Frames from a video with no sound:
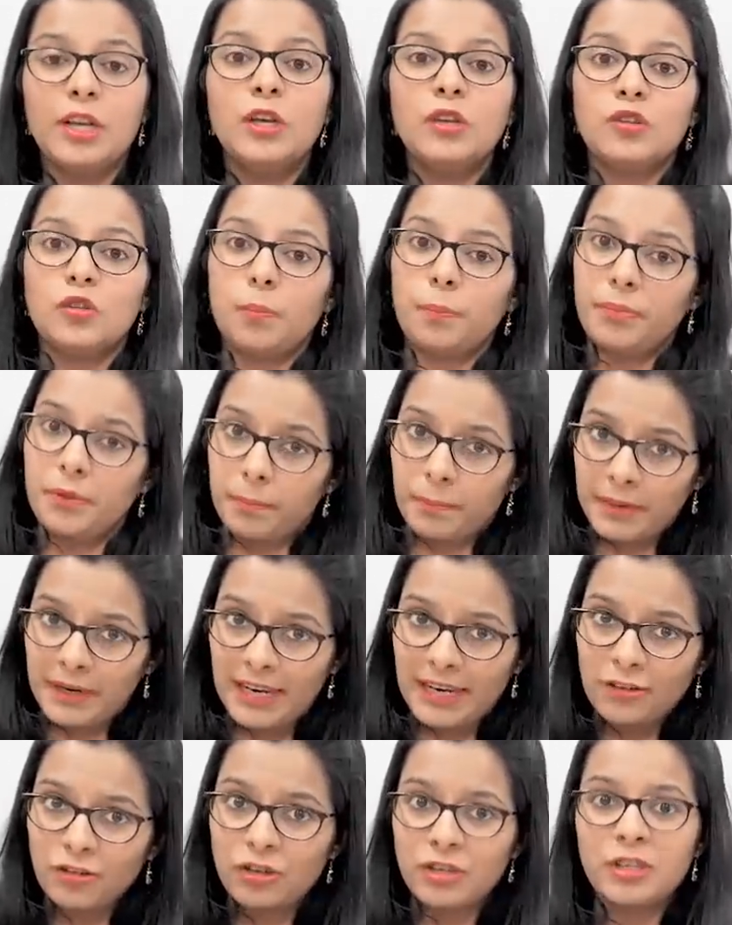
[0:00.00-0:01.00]
So
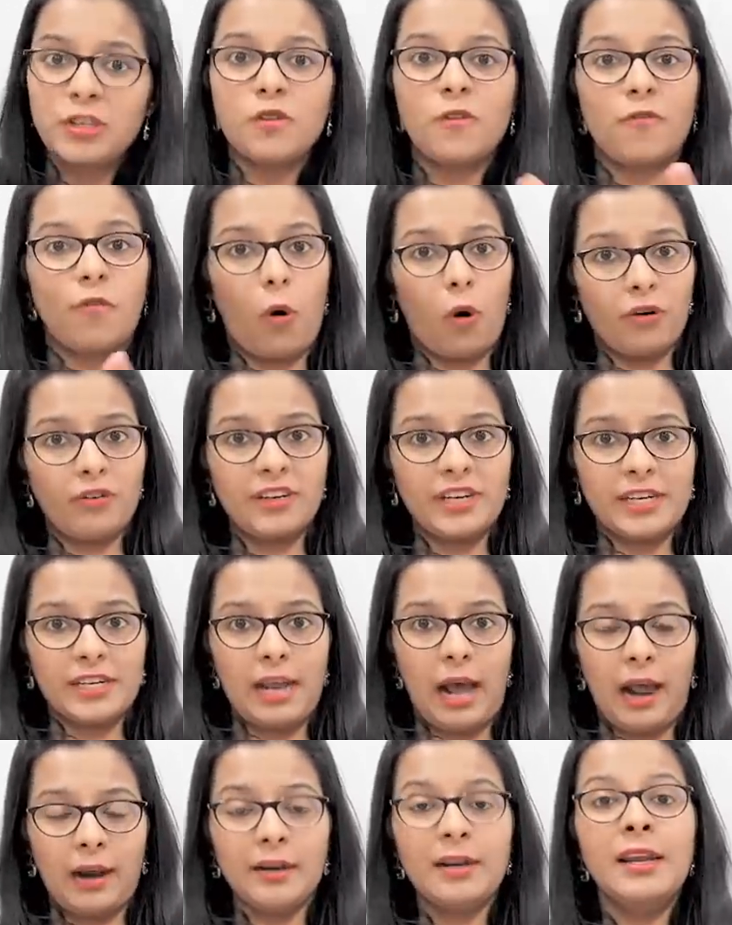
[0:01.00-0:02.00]
preparation you have already
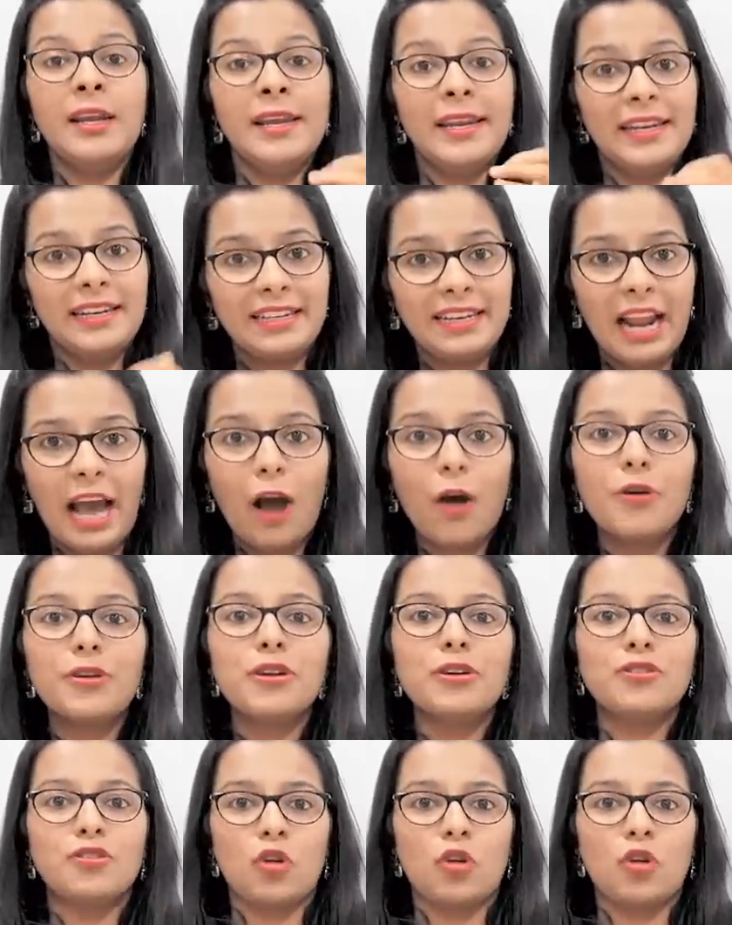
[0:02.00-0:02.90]
done, now your